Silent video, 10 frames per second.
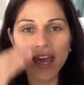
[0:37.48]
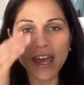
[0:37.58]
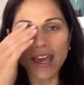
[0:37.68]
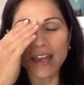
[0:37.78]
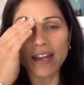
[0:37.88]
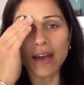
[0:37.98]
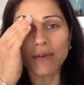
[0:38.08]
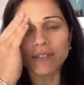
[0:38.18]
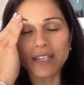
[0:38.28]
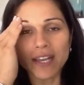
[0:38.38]
and I
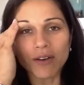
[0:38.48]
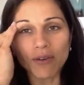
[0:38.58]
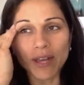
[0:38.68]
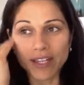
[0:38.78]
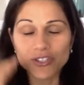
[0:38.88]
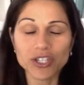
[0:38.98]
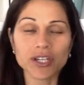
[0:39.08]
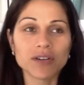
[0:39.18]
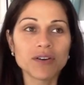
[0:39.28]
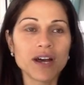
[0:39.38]
was like, okay,
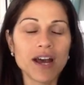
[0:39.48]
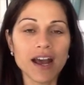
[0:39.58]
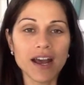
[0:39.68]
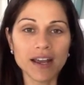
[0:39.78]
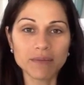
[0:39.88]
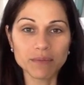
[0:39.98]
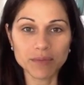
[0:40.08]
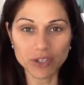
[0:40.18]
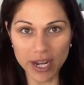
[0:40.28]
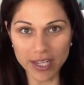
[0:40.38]
Jill, I'm
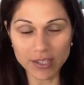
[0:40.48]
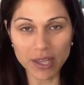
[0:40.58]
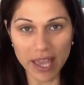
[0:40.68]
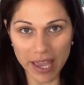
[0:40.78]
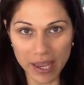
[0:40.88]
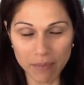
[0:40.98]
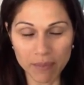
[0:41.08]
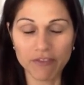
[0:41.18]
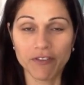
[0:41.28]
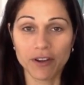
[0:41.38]
trying to aim
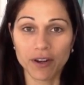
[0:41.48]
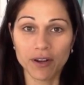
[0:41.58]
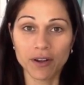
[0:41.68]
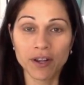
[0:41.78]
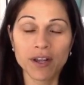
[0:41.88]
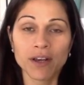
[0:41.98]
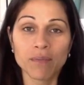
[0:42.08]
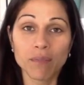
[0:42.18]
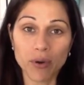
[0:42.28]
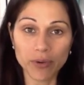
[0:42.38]
for
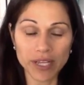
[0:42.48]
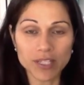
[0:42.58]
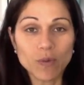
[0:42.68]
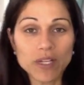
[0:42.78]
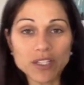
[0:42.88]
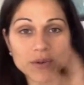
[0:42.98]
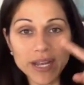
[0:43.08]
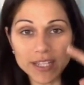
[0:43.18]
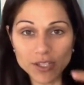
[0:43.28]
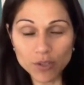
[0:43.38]
bonus. Once you
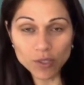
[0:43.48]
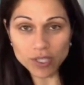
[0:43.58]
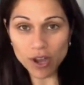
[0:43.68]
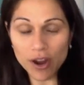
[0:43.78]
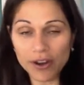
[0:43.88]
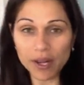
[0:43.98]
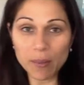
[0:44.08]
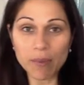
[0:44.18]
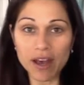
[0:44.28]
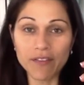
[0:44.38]
hit 2 star and
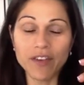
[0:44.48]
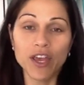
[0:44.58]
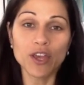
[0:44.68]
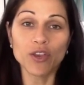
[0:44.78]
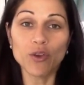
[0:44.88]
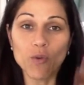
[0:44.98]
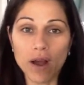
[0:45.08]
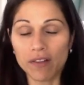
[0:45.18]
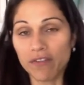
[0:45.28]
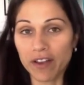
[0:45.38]
above, you
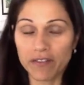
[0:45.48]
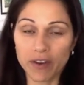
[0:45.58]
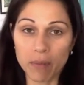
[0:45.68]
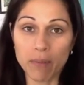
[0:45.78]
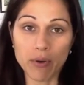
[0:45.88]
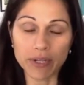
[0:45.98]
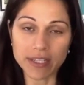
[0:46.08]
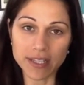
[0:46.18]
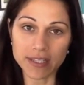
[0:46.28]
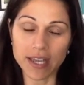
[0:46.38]
qualify for a
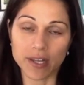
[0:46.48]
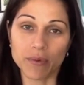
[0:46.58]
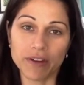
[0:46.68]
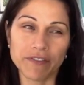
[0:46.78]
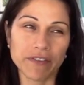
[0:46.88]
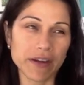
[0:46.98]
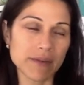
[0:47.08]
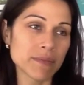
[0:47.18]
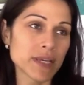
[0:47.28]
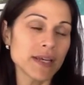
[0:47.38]
bonus. It's anywhere
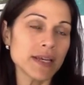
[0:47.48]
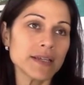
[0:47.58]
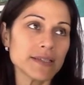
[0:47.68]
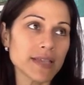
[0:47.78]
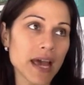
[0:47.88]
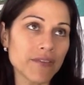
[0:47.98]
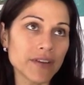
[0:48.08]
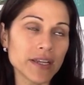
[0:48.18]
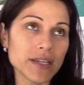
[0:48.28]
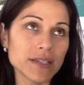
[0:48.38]
from
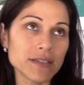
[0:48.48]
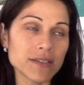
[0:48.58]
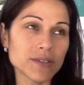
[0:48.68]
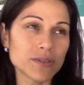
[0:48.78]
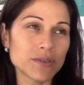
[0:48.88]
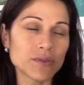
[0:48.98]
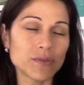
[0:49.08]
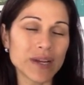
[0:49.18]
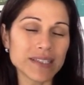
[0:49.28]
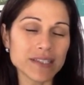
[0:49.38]
seven to,
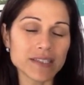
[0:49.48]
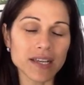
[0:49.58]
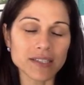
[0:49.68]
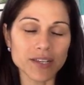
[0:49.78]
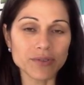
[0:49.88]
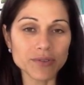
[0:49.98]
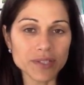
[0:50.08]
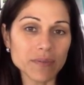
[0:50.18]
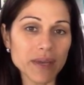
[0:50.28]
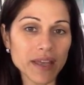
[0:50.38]
Wendy says it used
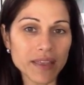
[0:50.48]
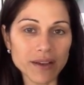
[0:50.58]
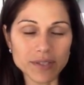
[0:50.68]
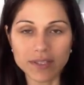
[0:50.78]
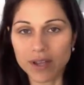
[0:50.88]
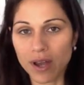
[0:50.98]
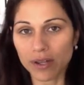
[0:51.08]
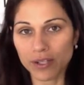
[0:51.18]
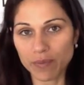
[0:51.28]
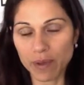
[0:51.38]
to be
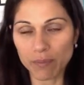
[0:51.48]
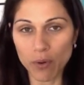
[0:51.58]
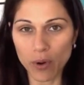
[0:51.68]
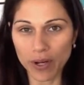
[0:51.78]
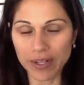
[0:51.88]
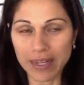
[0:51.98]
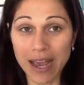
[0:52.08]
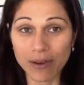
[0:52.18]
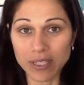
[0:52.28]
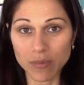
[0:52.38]
$1,000, but more
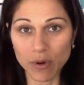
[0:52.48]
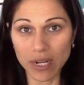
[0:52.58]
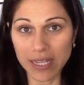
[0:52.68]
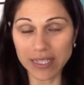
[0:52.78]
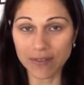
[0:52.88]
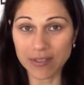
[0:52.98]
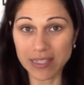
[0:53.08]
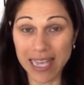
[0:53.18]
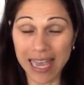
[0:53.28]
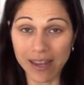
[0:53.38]
now it's more like $700
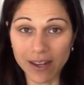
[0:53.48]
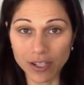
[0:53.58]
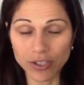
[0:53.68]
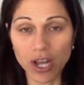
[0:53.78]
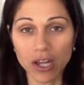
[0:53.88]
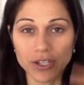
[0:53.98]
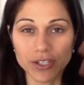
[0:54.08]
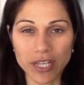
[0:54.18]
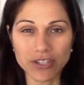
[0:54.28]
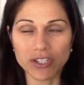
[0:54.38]
to $800.
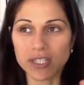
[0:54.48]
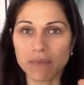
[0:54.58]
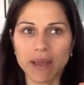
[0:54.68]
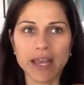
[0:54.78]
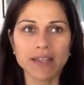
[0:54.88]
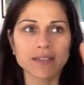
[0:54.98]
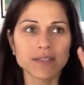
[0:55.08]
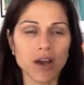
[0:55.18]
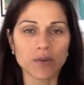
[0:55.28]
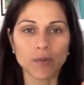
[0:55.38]
It just depends
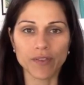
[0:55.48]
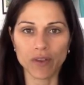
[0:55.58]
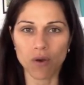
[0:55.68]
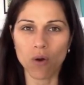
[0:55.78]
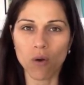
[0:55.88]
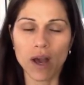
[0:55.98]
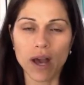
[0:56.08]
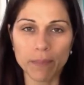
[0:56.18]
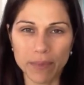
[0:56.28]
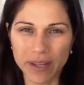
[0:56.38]
on what the whole
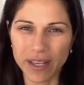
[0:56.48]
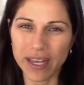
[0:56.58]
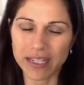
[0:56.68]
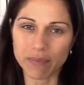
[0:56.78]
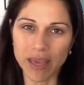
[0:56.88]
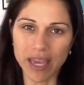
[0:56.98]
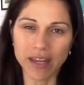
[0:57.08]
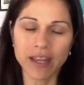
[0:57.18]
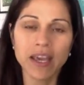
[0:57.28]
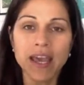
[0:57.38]
company has
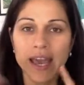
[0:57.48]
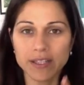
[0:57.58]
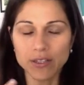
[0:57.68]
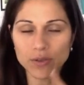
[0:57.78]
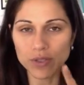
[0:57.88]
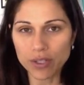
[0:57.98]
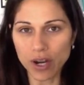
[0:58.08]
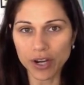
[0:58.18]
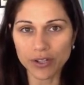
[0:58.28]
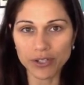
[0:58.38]
made, and 2
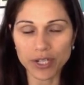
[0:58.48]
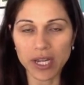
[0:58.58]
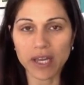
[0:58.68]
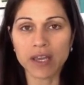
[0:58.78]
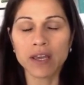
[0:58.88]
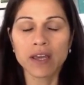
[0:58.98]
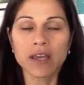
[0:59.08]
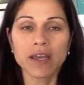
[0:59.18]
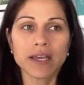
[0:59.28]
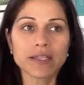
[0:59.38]
star usually
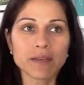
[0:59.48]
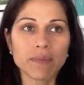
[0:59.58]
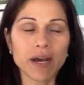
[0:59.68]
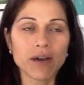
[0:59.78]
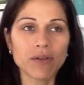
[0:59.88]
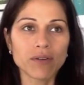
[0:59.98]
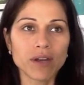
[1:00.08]
is about